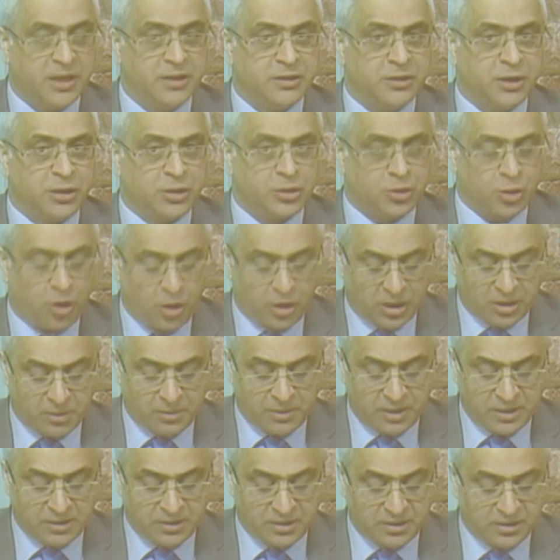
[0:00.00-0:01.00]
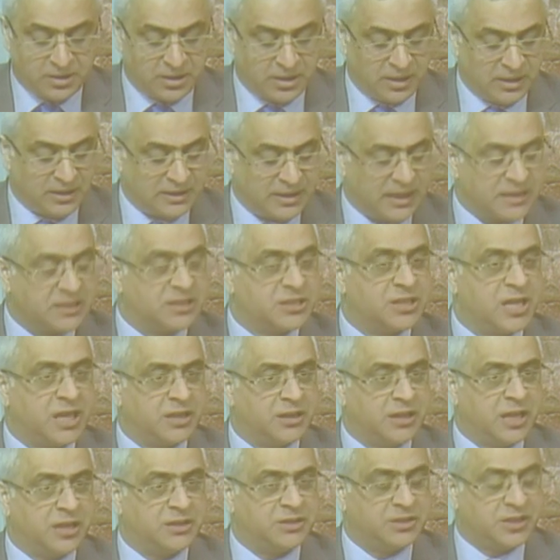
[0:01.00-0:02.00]
The document
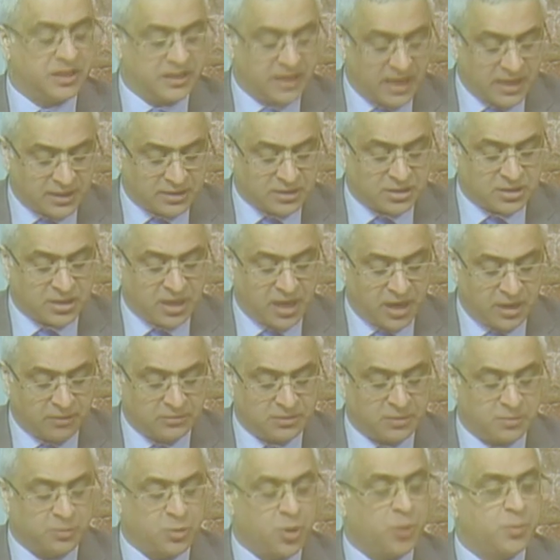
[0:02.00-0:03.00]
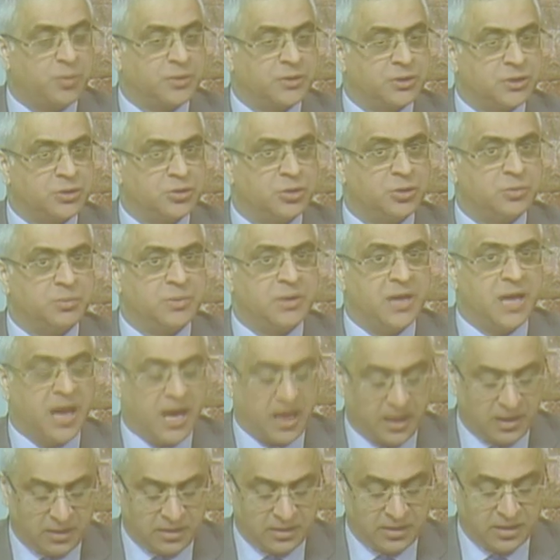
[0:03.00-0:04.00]
that directs how the property should be held